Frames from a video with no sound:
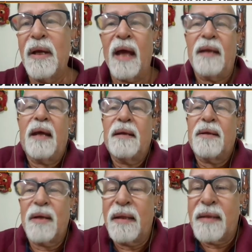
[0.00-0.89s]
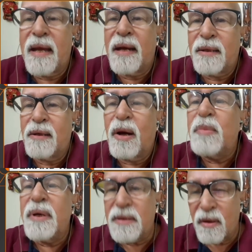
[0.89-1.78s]
And the caretaker
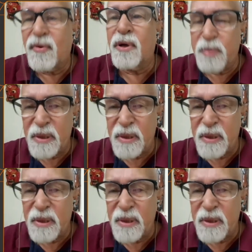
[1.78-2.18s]
government is, of course,